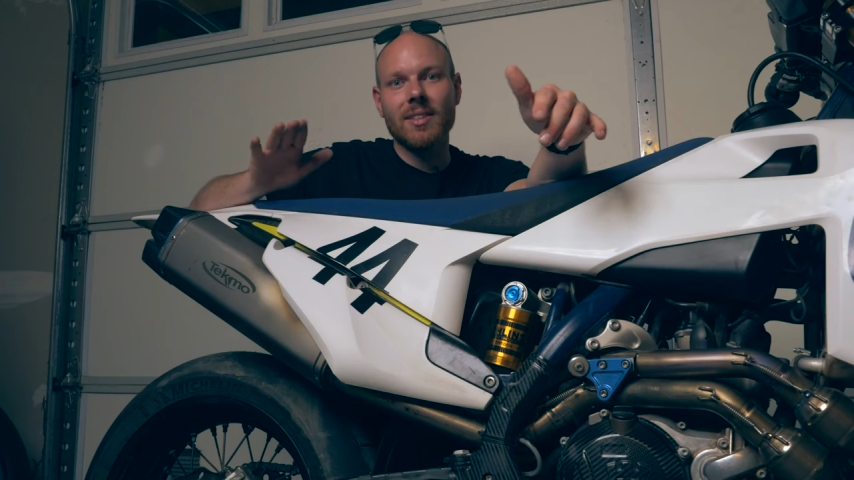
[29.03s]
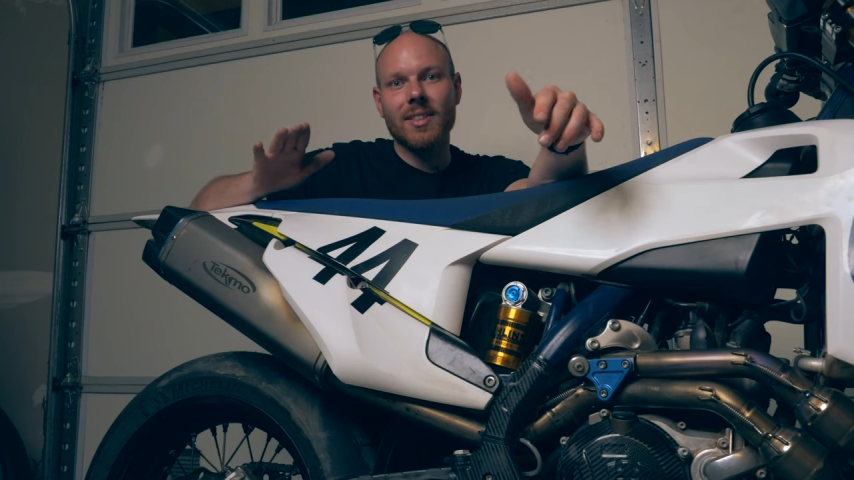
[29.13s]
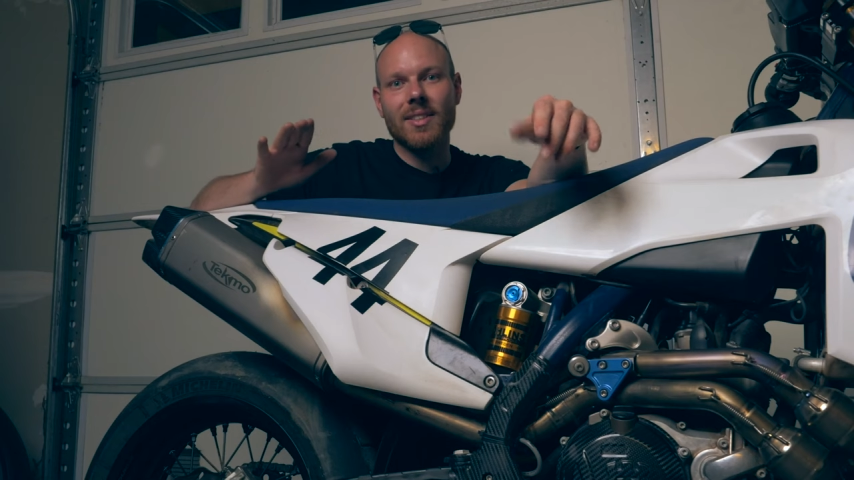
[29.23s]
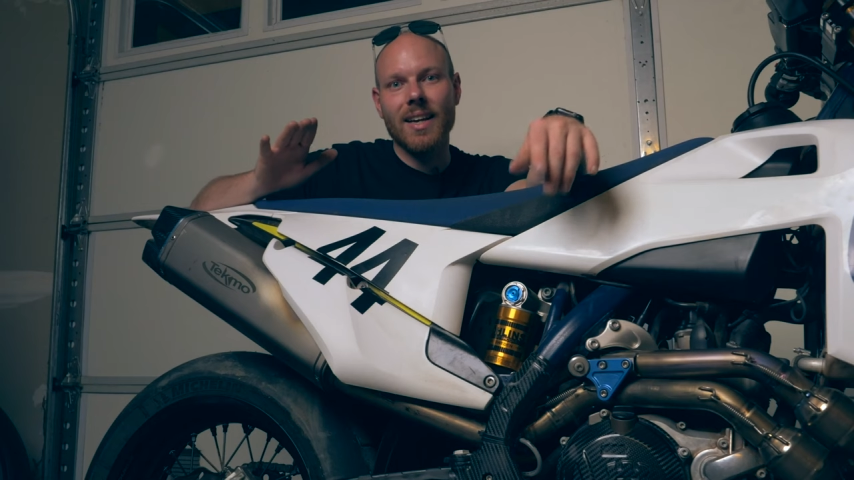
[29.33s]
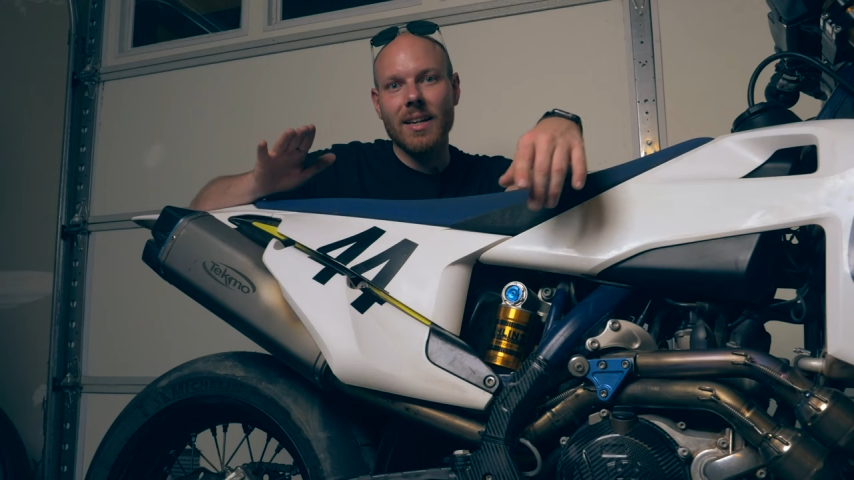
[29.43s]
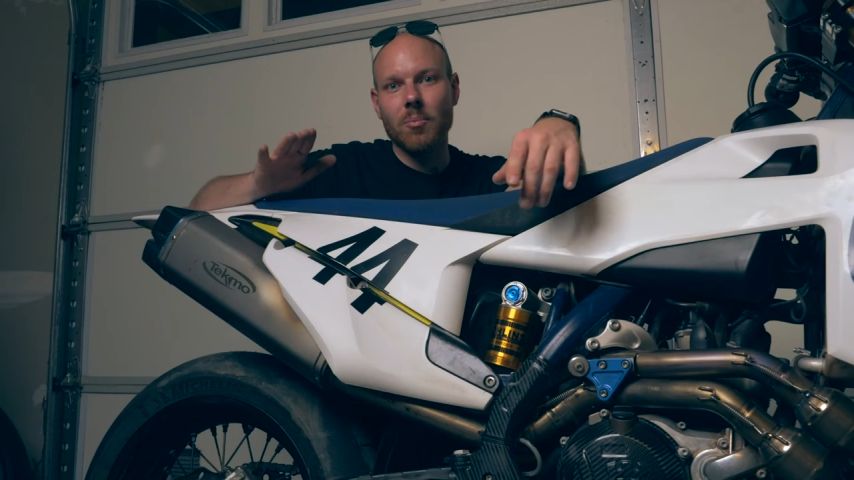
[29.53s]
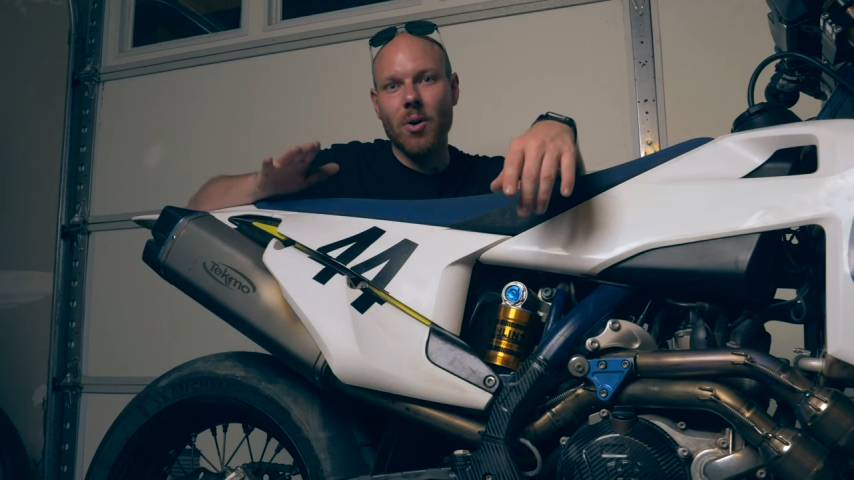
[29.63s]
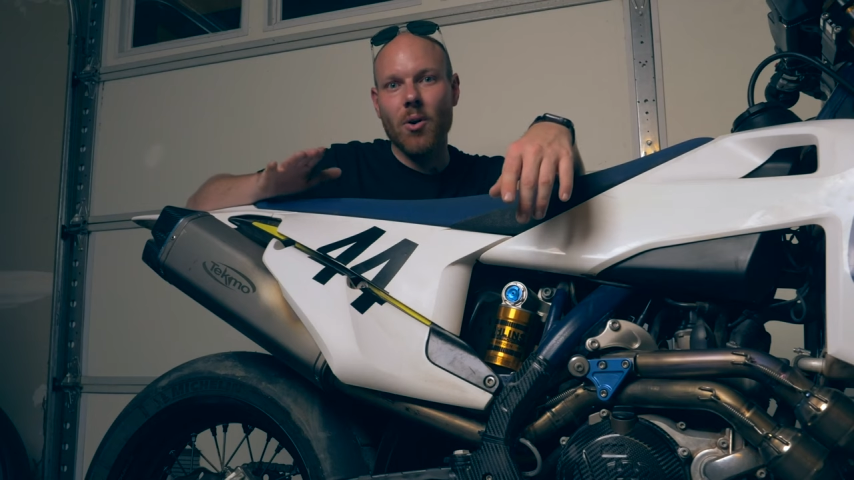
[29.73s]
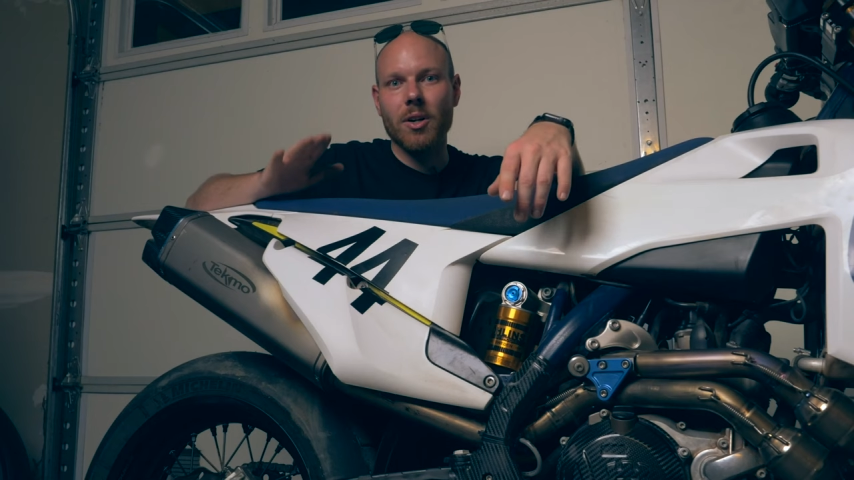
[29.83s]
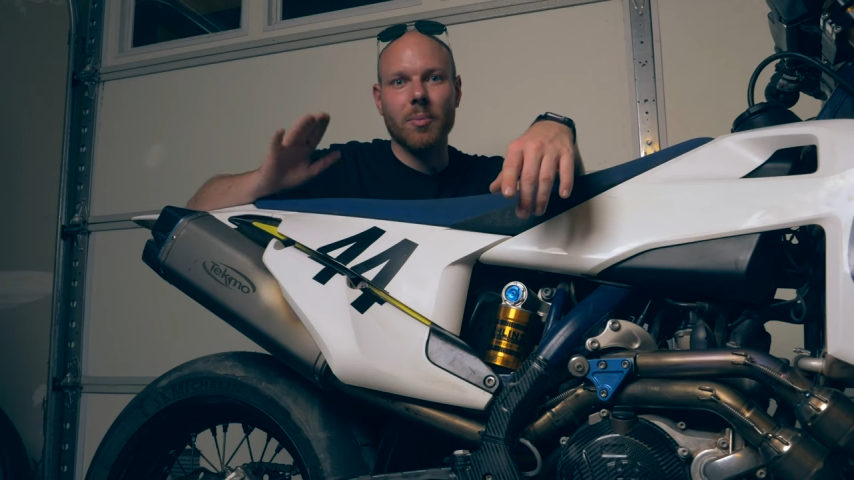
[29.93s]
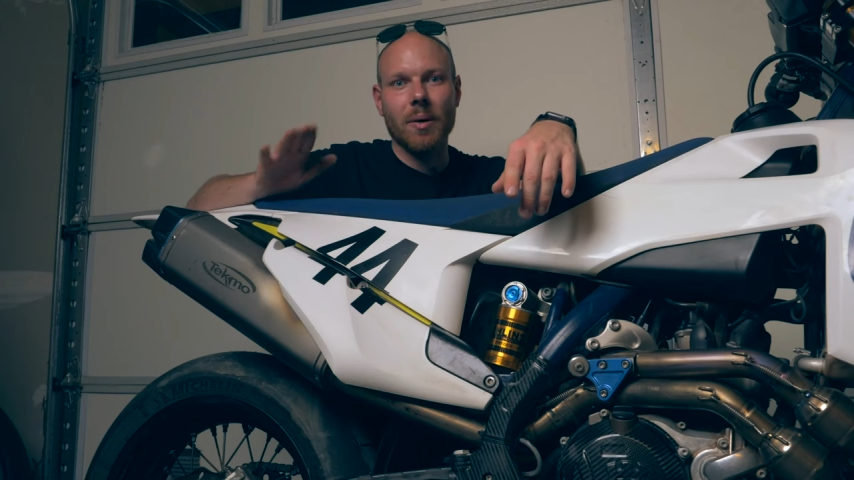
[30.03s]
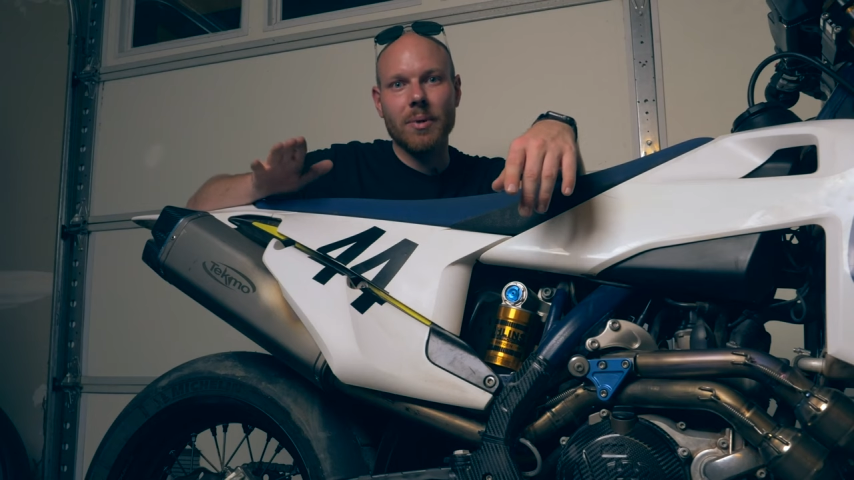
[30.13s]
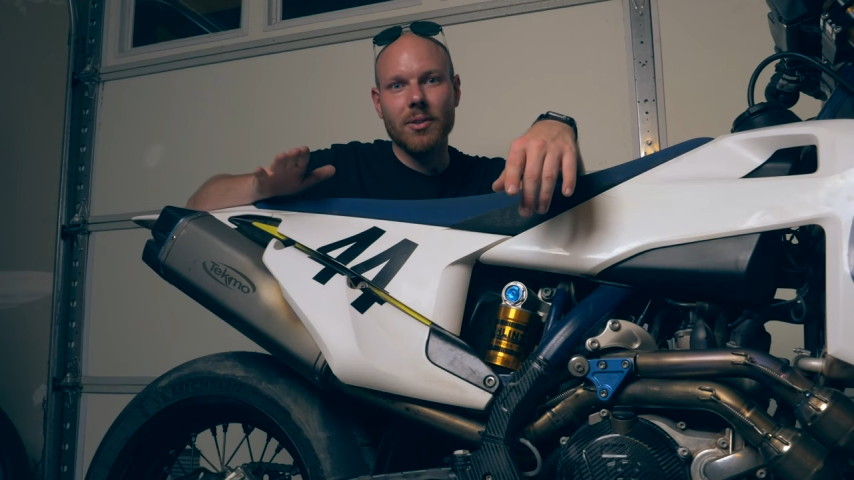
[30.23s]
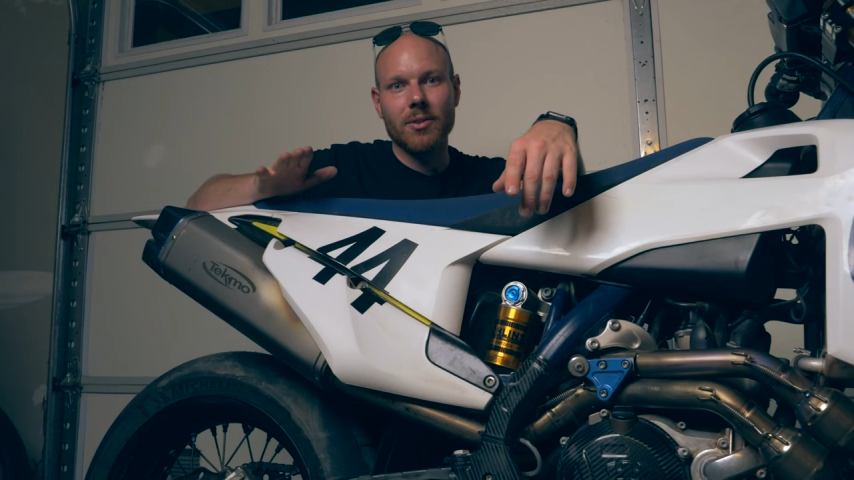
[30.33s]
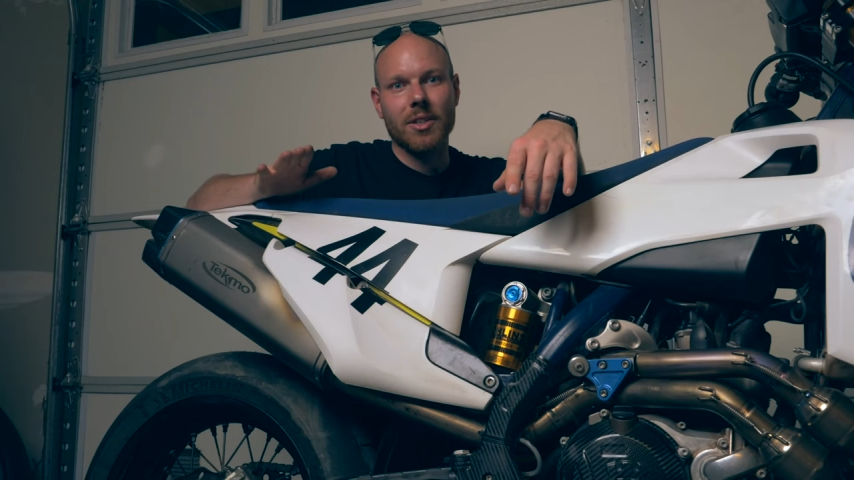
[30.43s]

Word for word: is the second part of my build